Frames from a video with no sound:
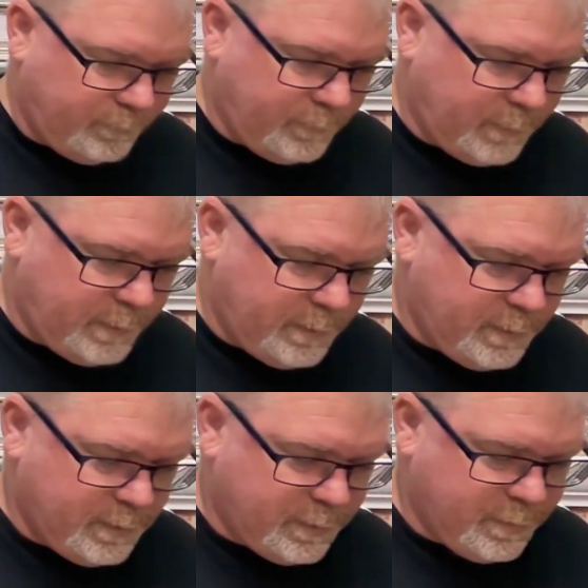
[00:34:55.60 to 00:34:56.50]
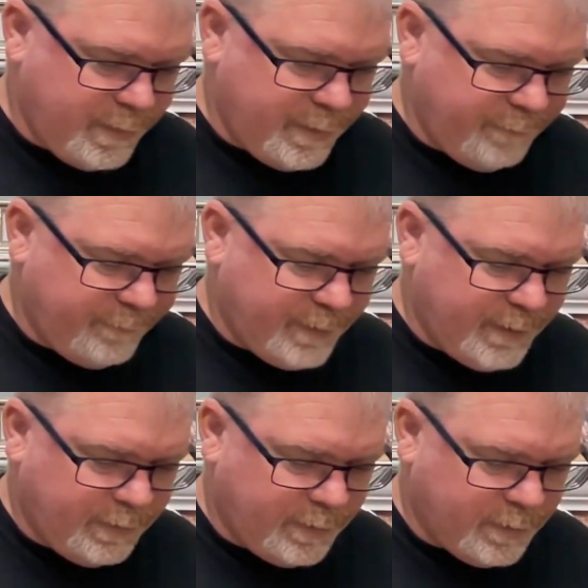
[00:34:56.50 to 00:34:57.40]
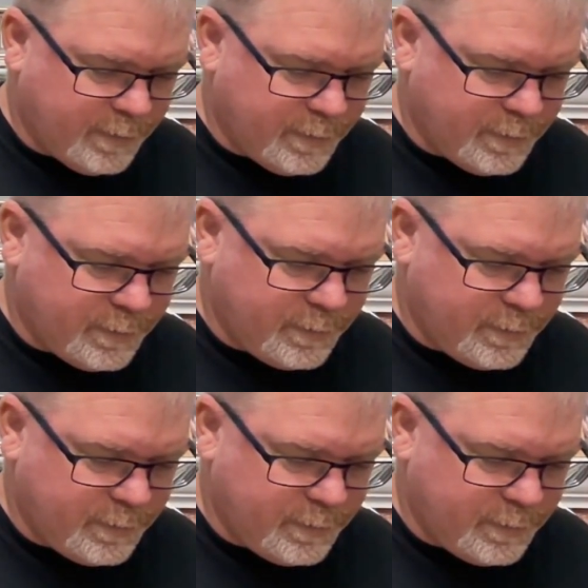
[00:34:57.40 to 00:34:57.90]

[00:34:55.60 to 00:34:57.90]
This is Creative Needle Arts.